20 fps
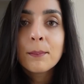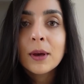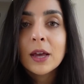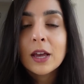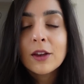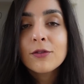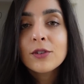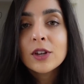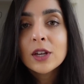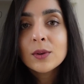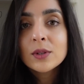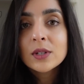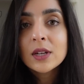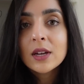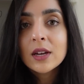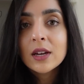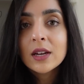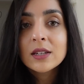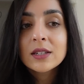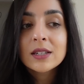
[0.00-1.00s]
But if you'd
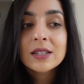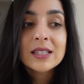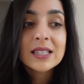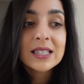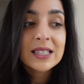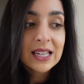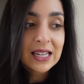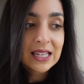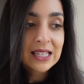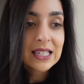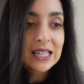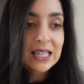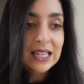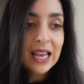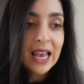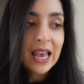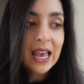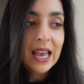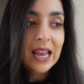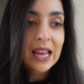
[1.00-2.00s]
earned
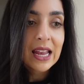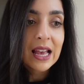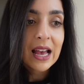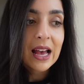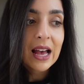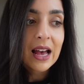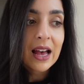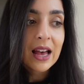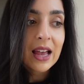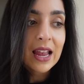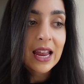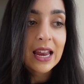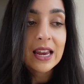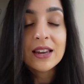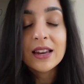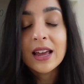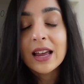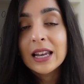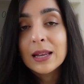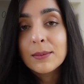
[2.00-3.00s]
60k
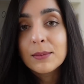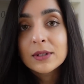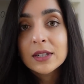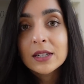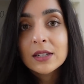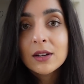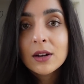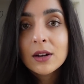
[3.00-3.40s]
in a limited